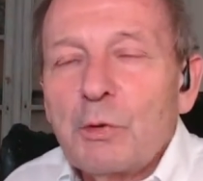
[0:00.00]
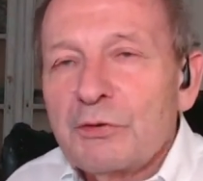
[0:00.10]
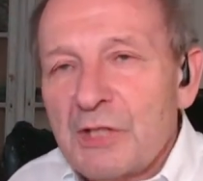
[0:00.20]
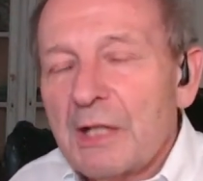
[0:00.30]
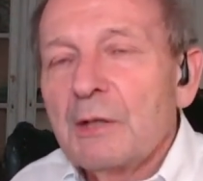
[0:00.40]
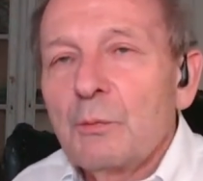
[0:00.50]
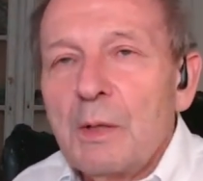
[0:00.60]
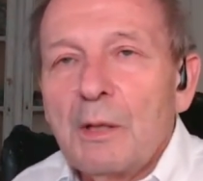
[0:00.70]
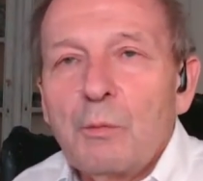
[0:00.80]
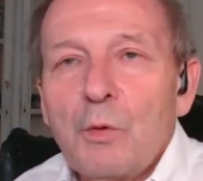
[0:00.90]
Second
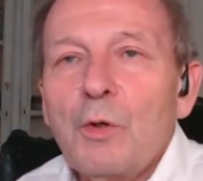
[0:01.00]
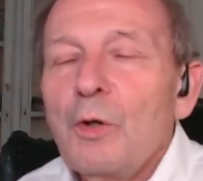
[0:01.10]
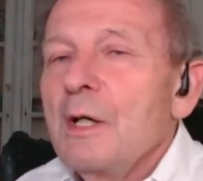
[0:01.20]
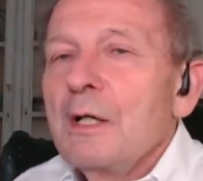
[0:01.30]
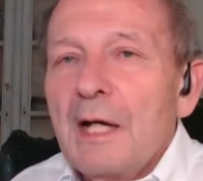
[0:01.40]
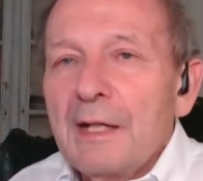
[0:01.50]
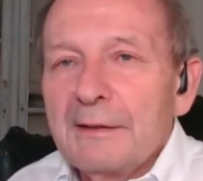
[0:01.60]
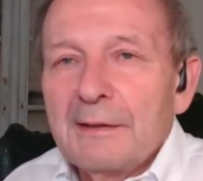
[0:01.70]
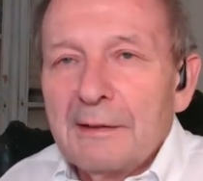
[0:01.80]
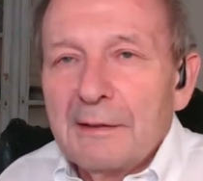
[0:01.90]
World War,
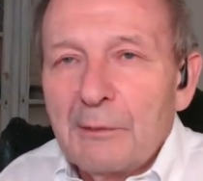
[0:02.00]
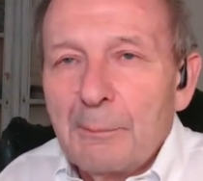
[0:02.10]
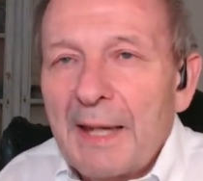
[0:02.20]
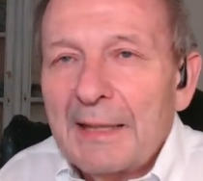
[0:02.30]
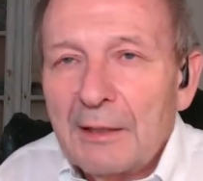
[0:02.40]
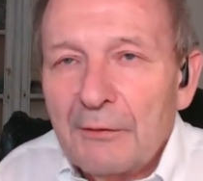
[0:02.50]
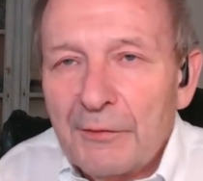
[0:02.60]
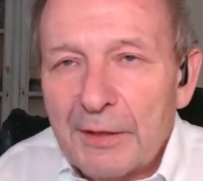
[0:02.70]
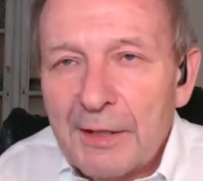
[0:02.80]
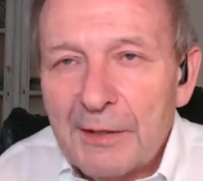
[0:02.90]
and the Battle of
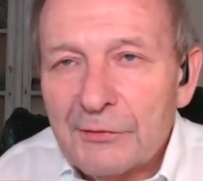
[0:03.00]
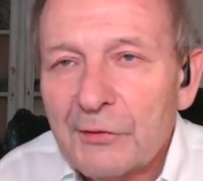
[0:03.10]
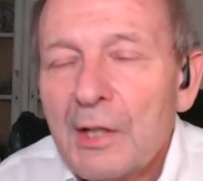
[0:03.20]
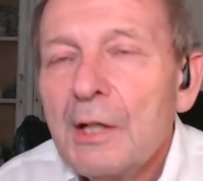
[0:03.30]
the Kursk.